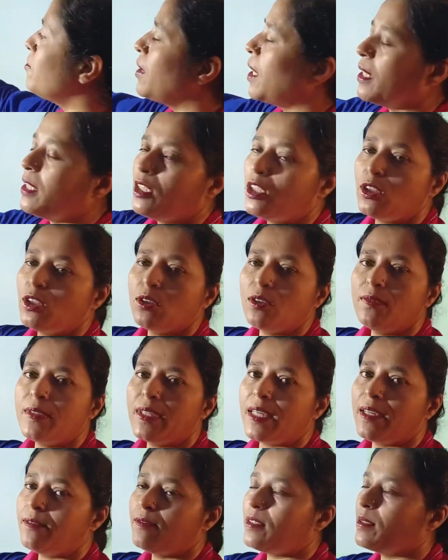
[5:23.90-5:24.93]
1 cube we
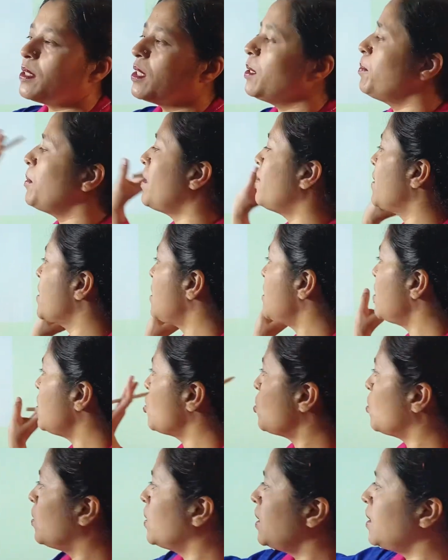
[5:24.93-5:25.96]
have previously
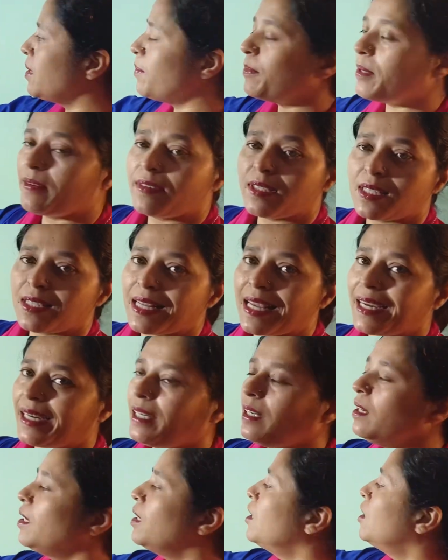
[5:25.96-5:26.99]
shown in the previous
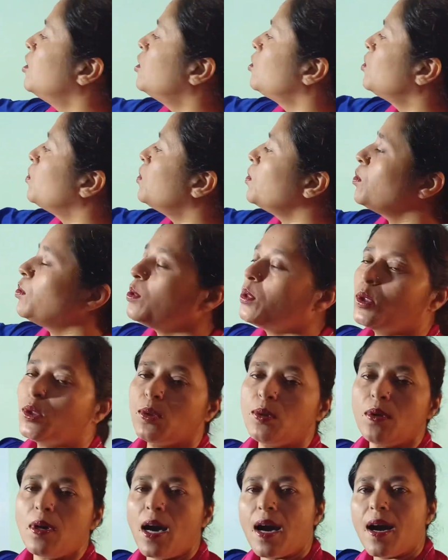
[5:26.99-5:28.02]
slide, 2 root
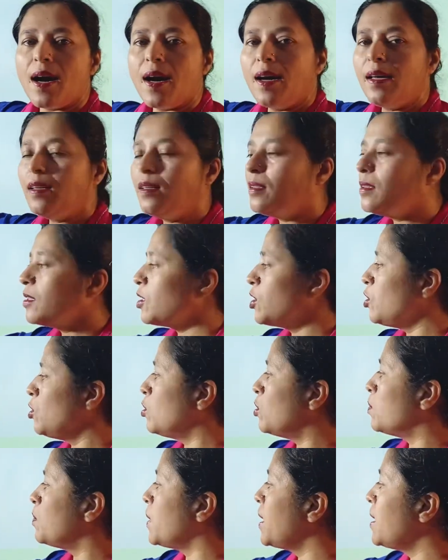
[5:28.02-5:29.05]
2 r
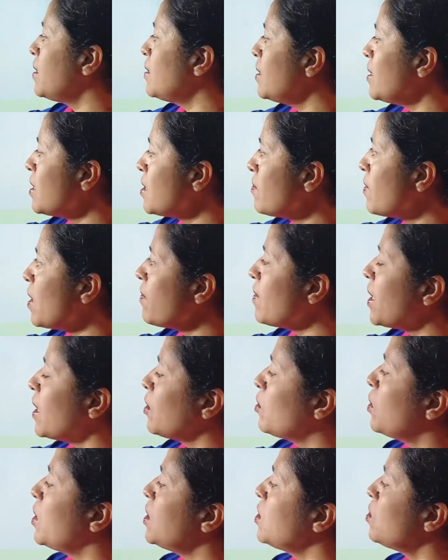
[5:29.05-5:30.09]
cube. In this way we are
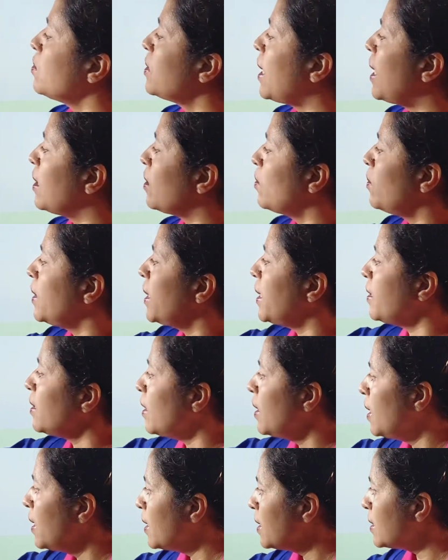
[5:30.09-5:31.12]
going to calculate
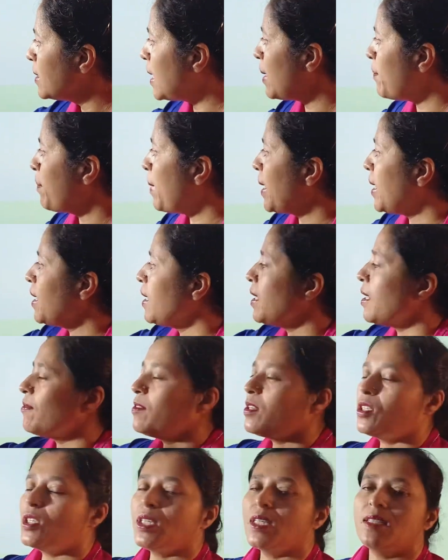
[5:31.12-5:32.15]
the packing
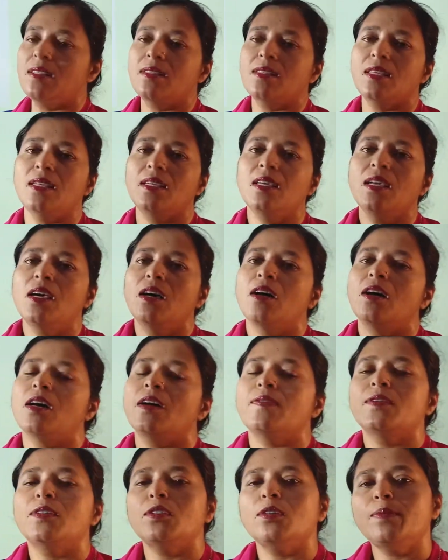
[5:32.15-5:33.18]
efficiency
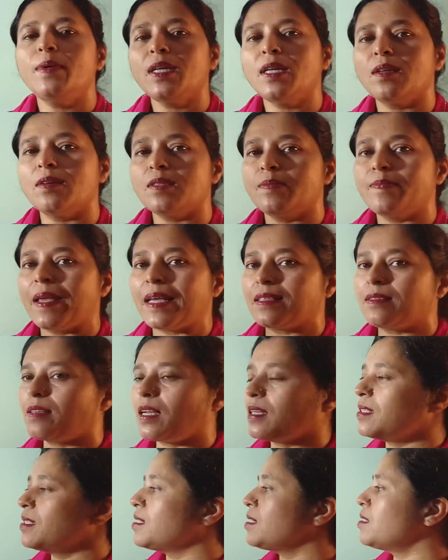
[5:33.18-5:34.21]
of cubic closed packed
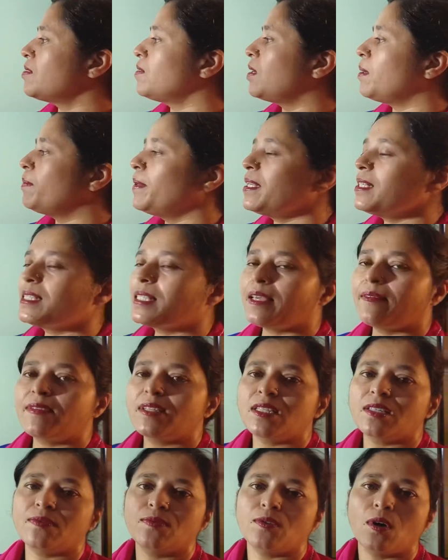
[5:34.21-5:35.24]
structures will be
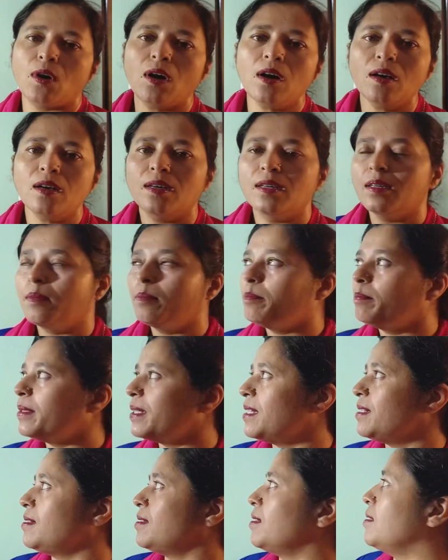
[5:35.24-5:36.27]

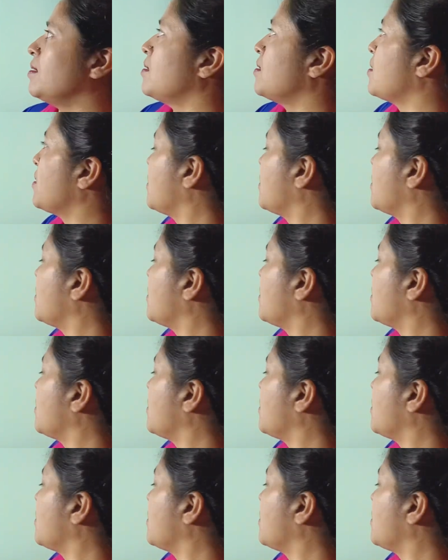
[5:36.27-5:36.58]
74%.